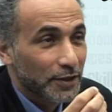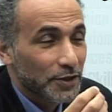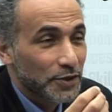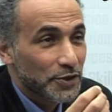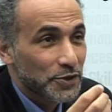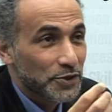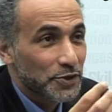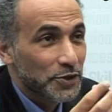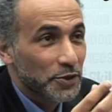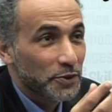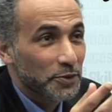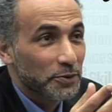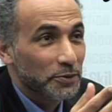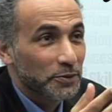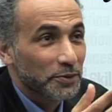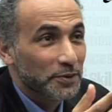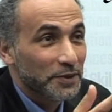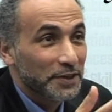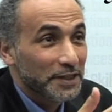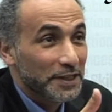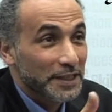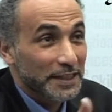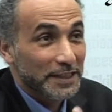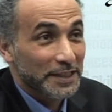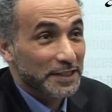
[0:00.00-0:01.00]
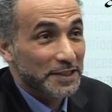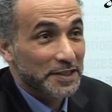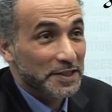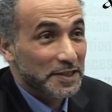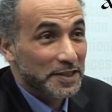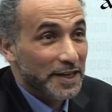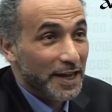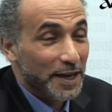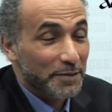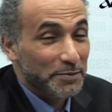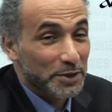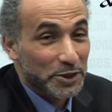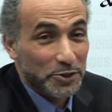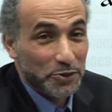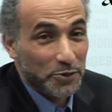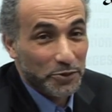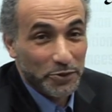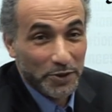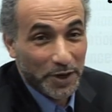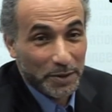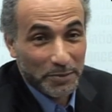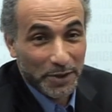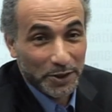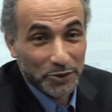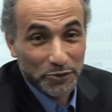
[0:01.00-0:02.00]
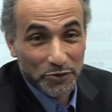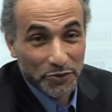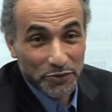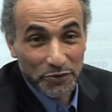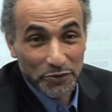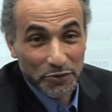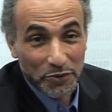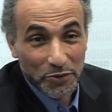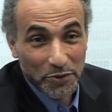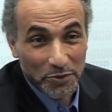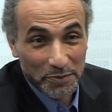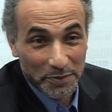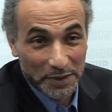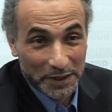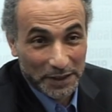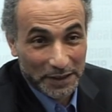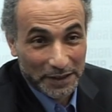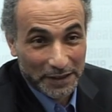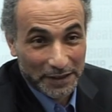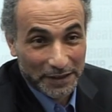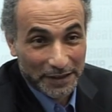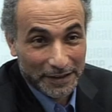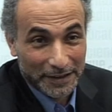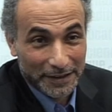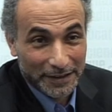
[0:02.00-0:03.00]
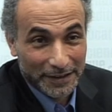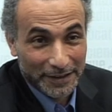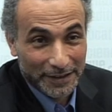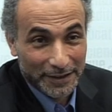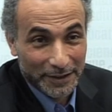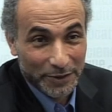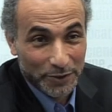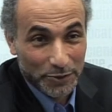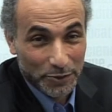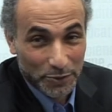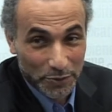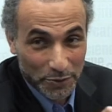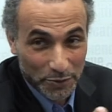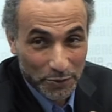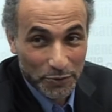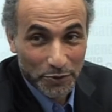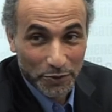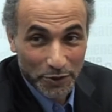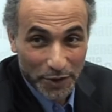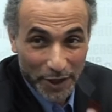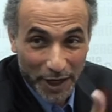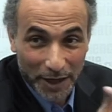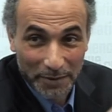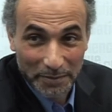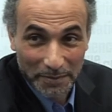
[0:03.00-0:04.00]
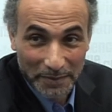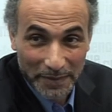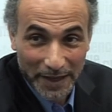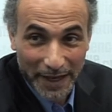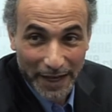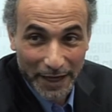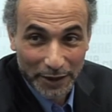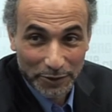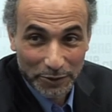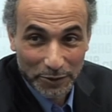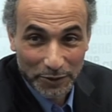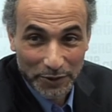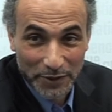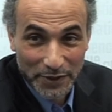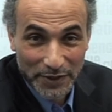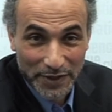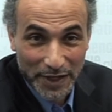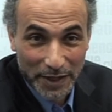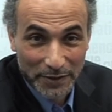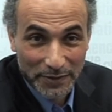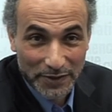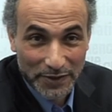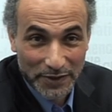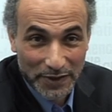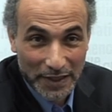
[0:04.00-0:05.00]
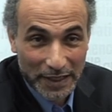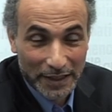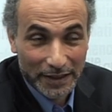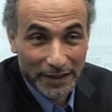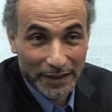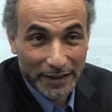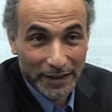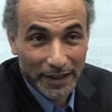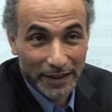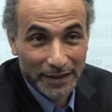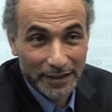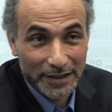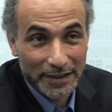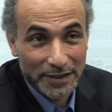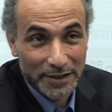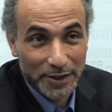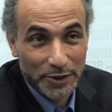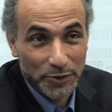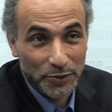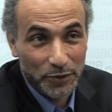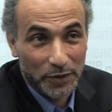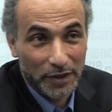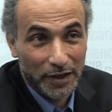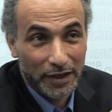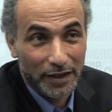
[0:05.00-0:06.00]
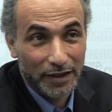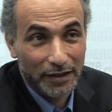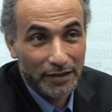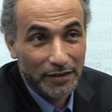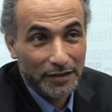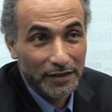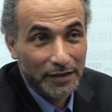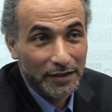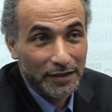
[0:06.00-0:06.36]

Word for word: So in Islam, it's all about reforming to come back to the sound state. And, and this is why